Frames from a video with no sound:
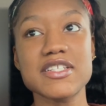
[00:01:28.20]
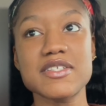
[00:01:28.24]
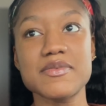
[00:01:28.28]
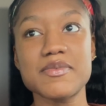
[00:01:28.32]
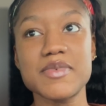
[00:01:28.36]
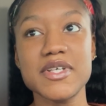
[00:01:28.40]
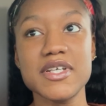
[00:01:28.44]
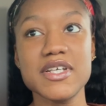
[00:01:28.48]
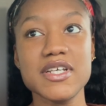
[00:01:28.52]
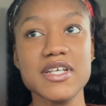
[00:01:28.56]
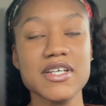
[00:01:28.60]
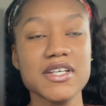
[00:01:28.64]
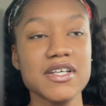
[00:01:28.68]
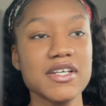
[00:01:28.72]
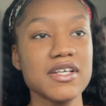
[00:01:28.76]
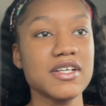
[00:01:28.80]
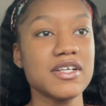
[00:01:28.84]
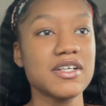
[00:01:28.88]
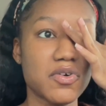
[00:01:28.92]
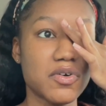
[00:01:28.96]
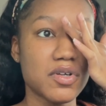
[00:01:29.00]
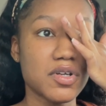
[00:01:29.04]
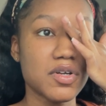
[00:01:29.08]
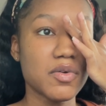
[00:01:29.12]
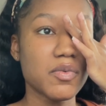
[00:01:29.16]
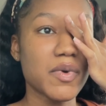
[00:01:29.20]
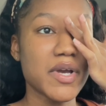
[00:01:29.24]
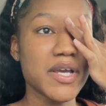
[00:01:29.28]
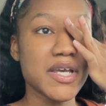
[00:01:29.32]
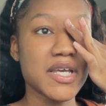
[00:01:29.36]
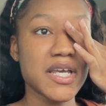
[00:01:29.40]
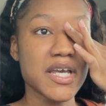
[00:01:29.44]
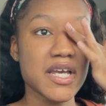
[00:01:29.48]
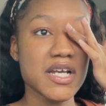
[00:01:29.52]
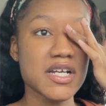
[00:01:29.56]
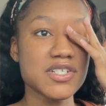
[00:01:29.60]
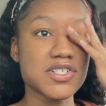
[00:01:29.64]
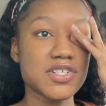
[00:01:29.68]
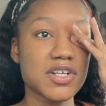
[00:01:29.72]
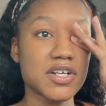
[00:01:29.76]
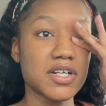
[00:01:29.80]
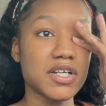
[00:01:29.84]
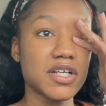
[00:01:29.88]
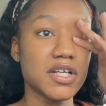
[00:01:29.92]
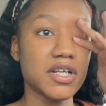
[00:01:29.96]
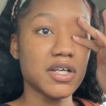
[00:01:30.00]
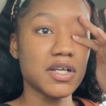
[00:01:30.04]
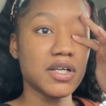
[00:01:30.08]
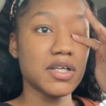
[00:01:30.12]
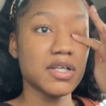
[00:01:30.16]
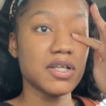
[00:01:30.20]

to be on the weight gain journey.